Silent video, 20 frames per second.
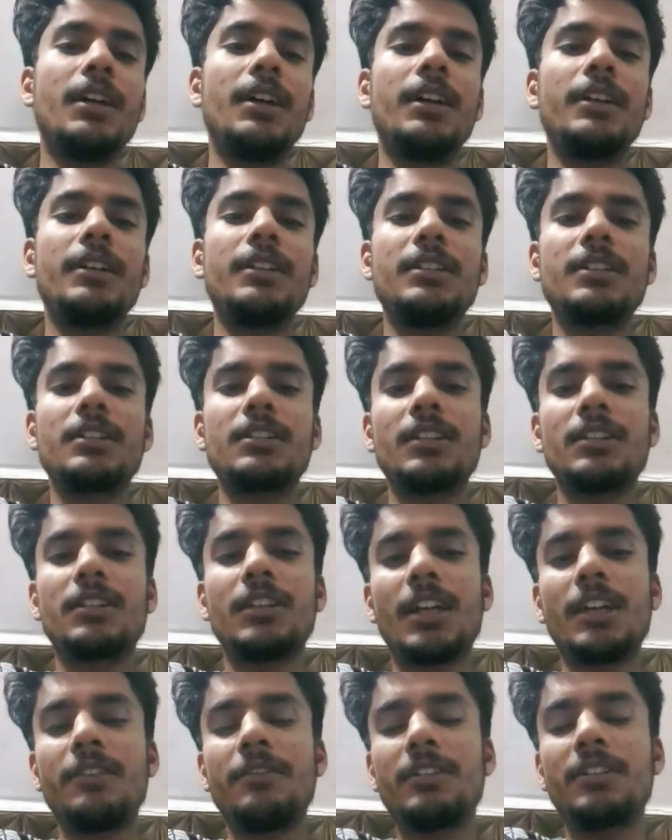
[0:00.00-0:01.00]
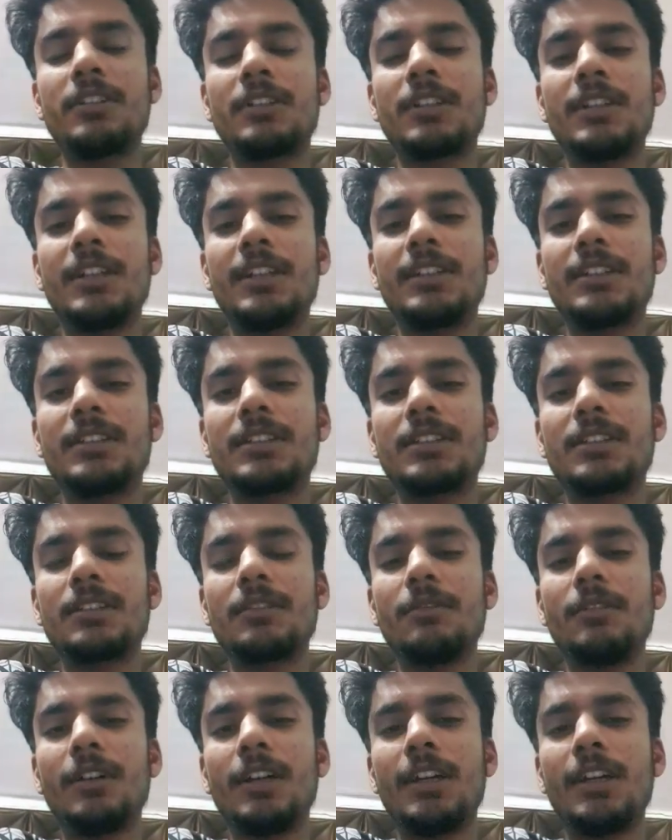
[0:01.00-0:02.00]
against the cyber threats
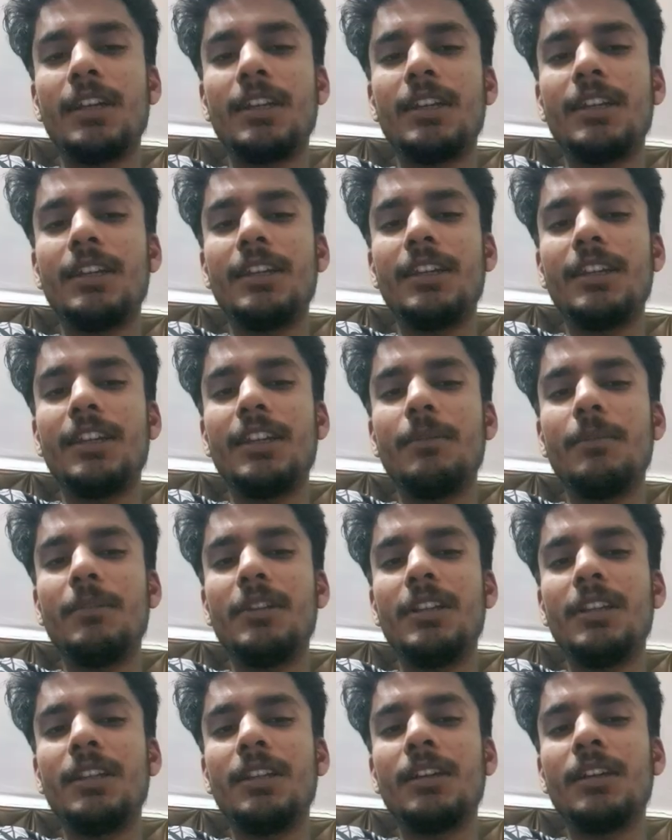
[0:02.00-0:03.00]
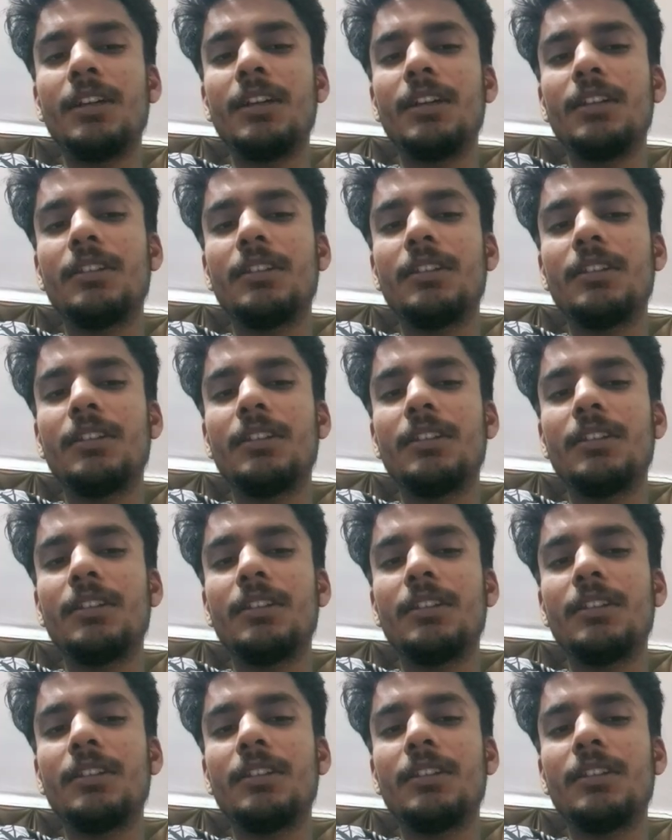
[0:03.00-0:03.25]
while enabling